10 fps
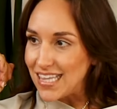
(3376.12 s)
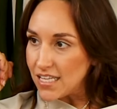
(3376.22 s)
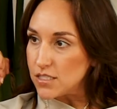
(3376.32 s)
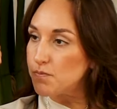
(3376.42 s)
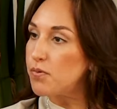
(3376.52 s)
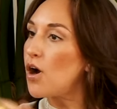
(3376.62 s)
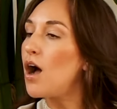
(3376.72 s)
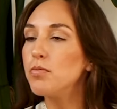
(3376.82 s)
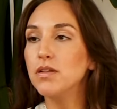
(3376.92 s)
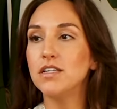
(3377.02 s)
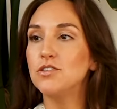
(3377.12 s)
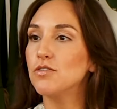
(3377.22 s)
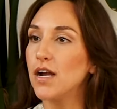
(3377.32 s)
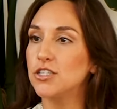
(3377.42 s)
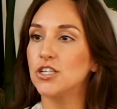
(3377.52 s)
that's probably a
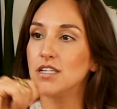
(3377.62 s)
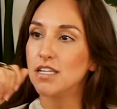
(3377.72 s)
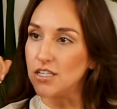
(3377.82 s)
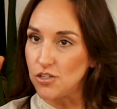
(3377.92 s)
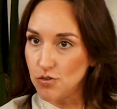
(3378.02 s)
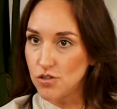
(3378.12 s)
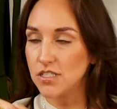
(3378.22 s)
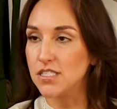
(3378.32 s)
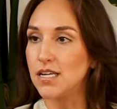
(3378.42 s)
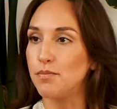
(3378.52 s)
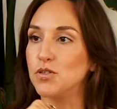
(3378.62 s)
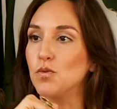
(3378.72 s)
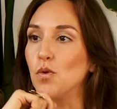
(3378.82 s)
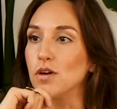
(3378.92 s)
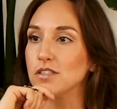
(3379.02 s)
direction that you could step
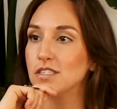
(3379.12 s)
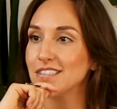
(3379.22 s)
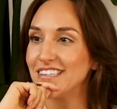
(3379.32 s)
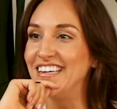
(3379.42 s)
towards.